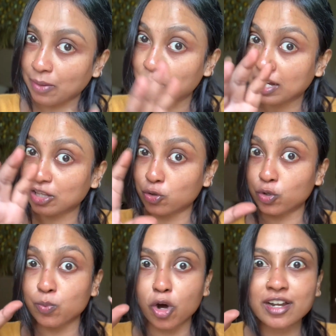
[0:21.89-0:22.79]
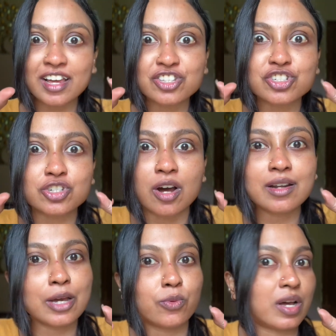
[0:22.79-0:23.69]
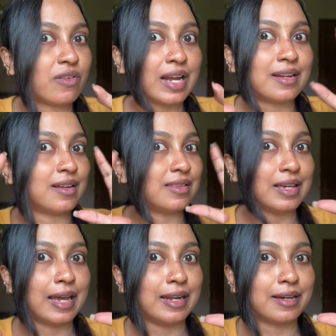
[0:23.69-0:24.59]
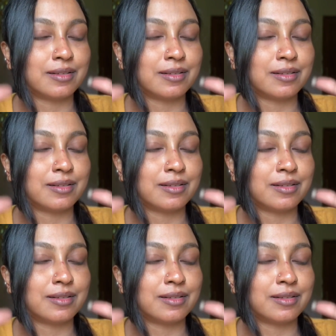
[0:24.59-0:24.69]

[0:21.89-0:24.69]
But at the core, montage shot I would have added at the end.